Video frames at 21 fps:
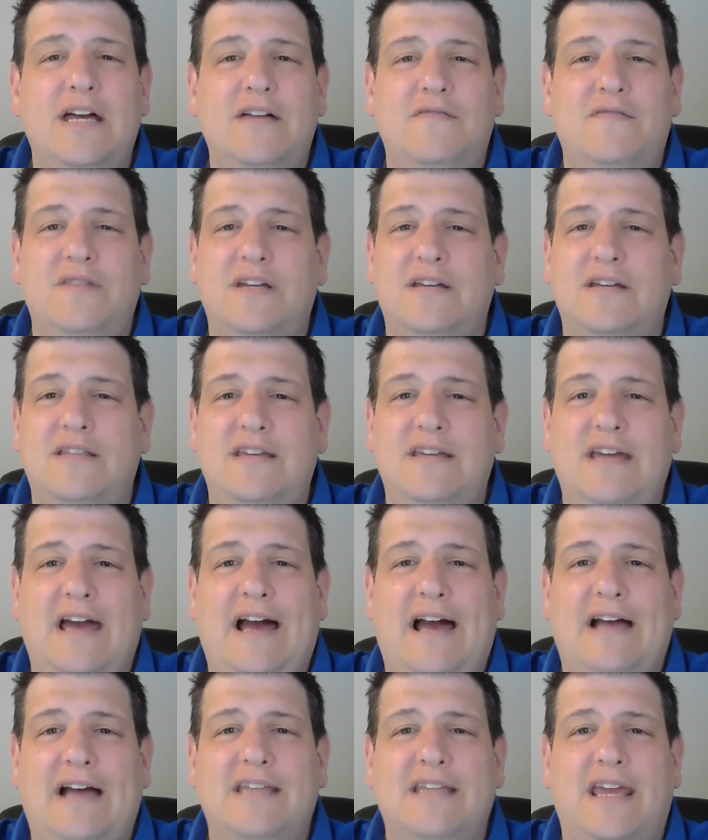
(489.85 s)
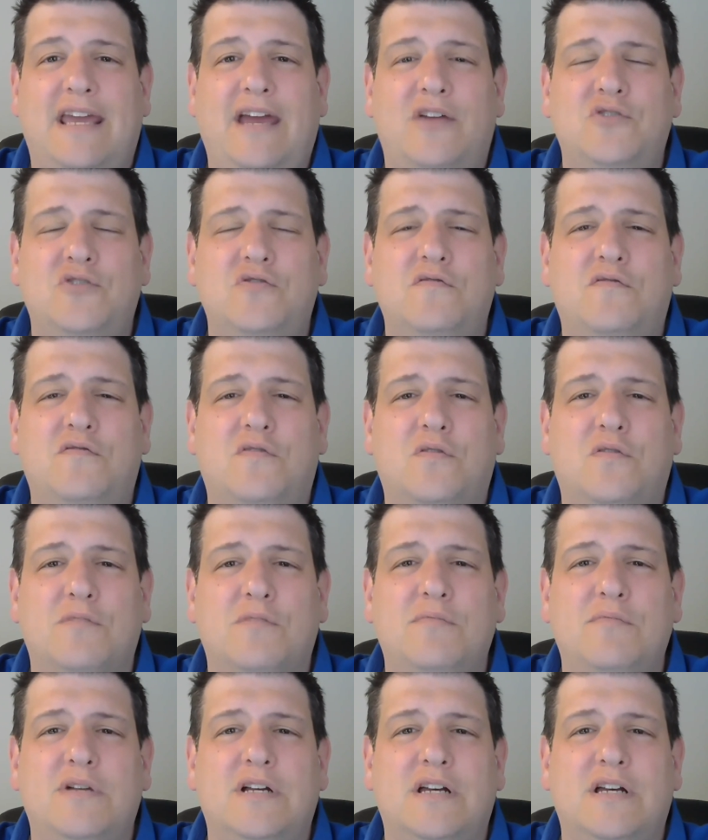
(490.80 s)
via the Ask Andrew
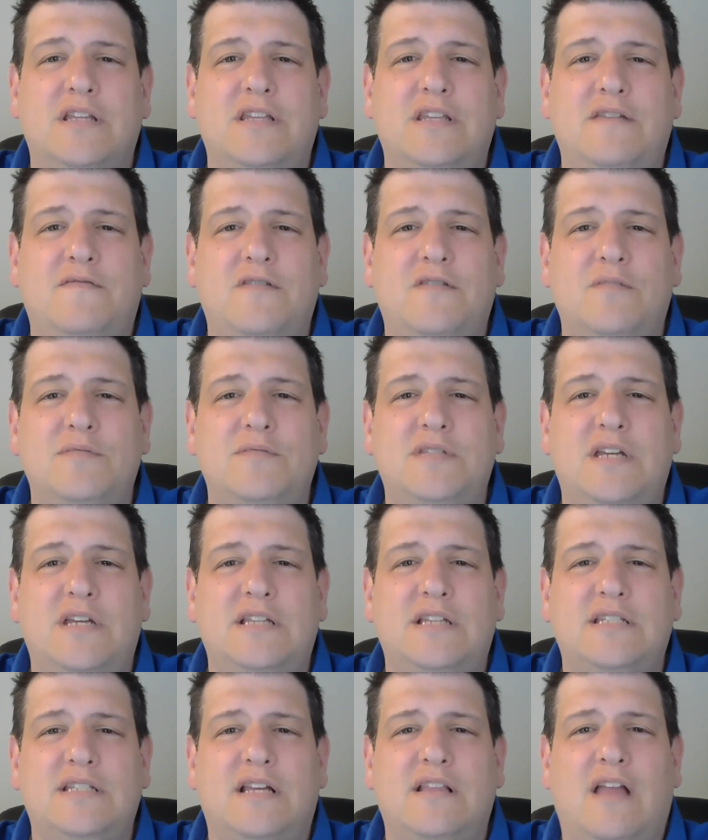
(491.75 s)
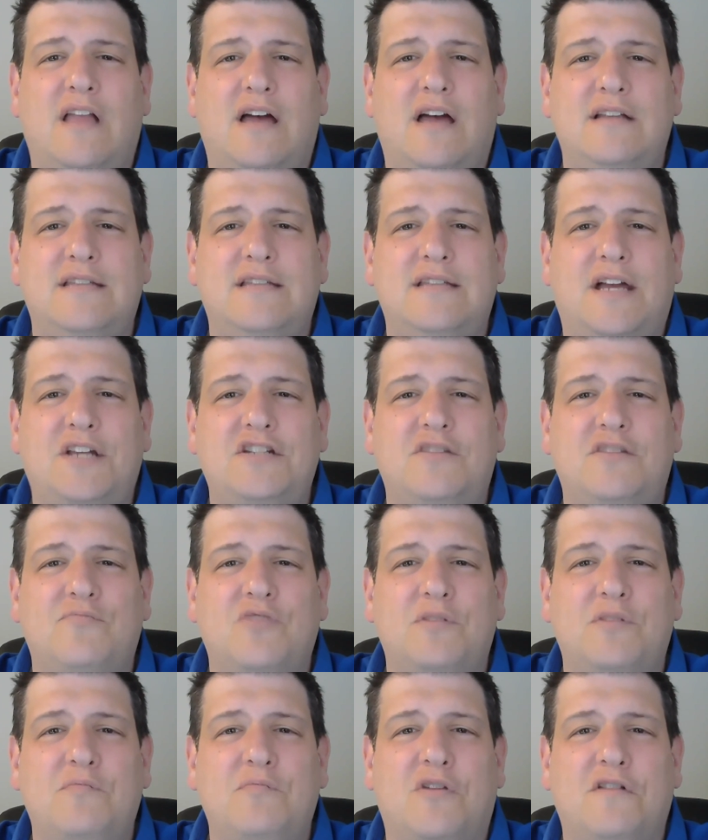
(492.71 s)
form on the Film Studies Online section at
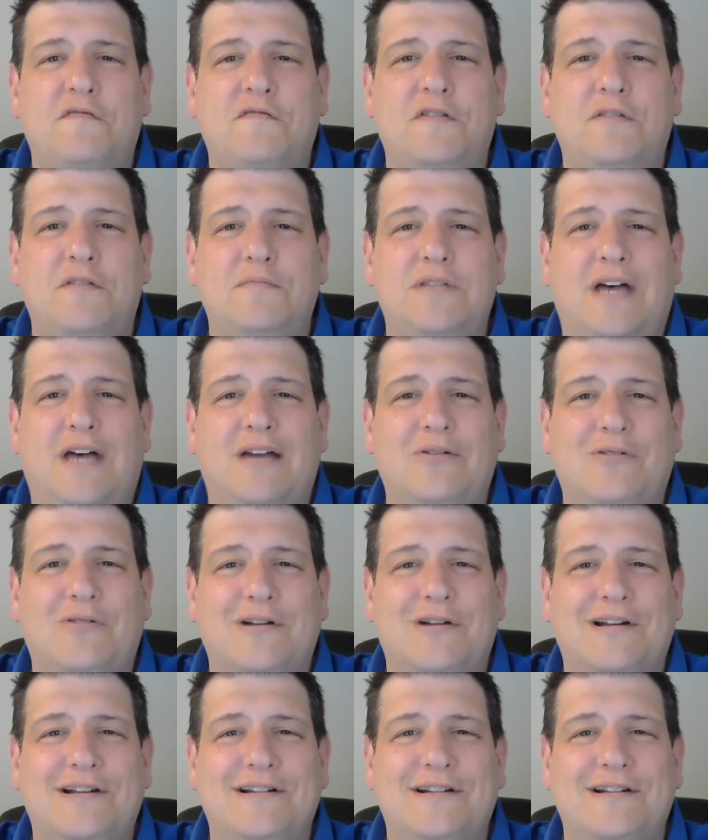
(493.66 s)
brynmarfilm.org.